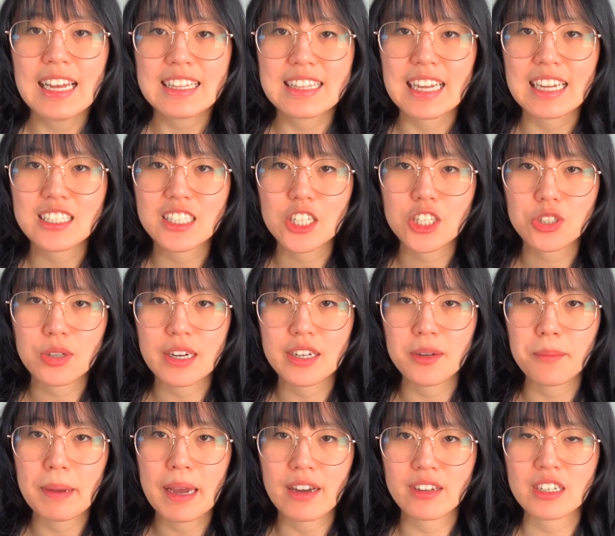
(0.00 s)
than just trying
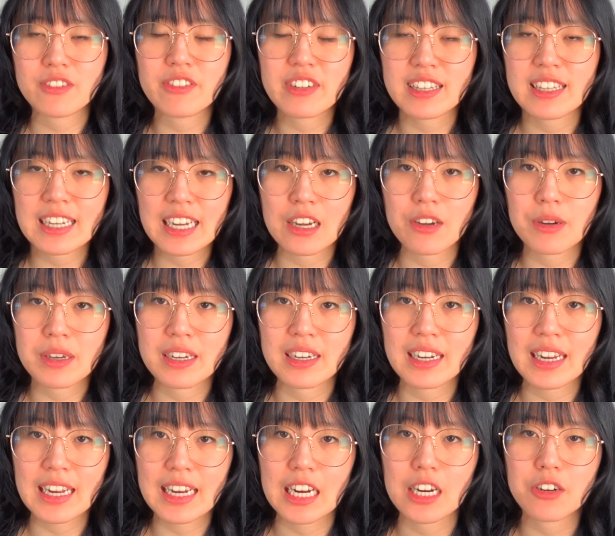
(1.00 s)
to pound everything out in an
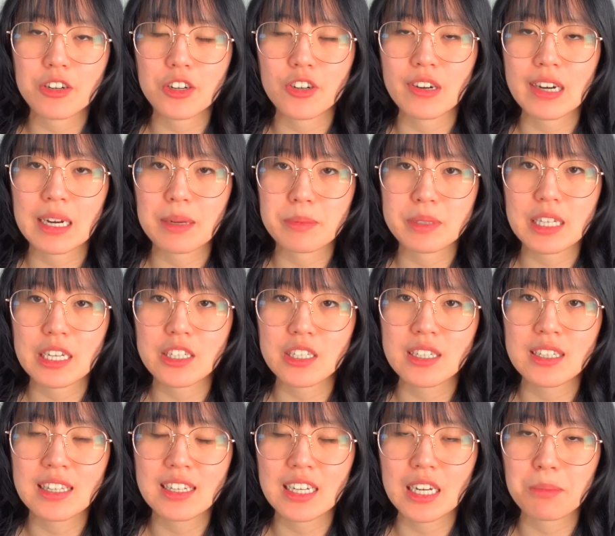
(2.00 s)
eight hour cram
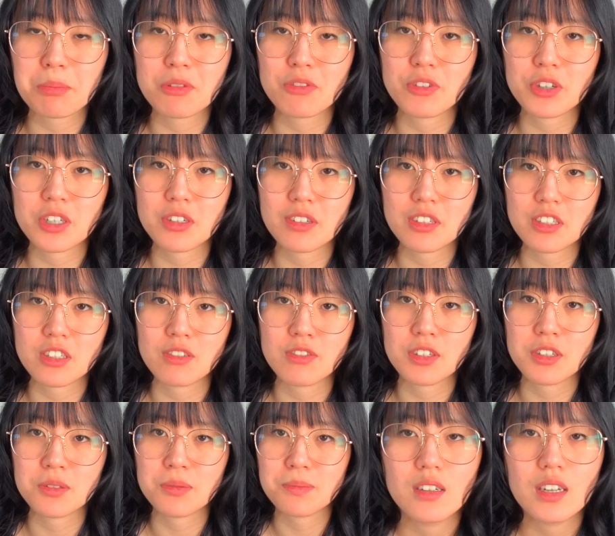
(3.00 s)
session the night before your
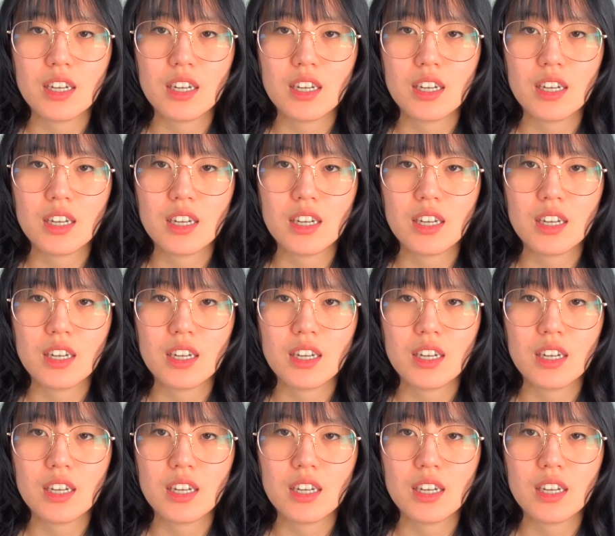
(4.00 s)
interview.